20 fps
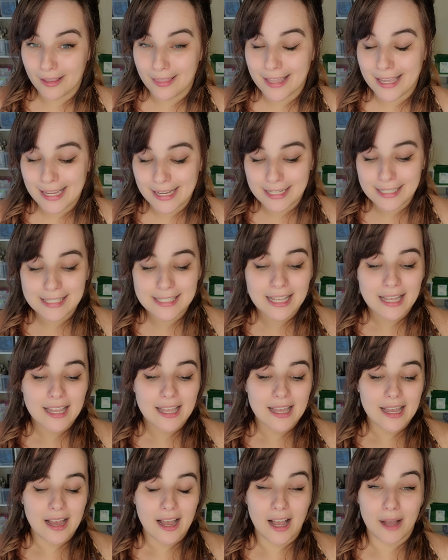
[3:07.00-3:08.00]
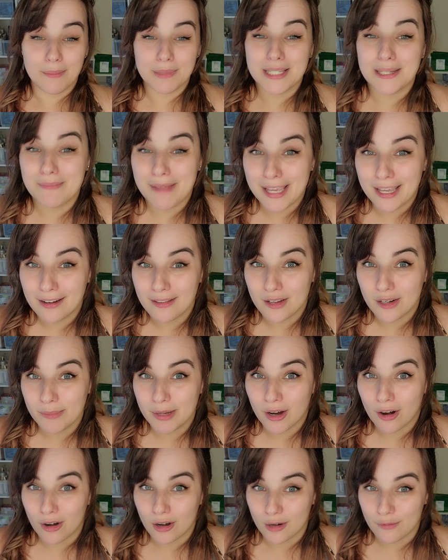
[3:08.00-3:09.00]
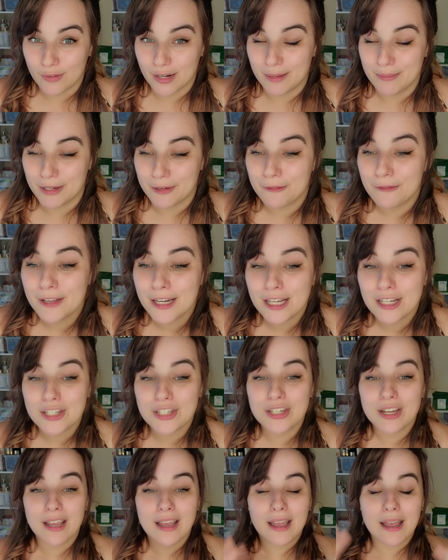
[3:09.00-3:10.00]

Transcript: things, to make it a little bit harder for him to finish,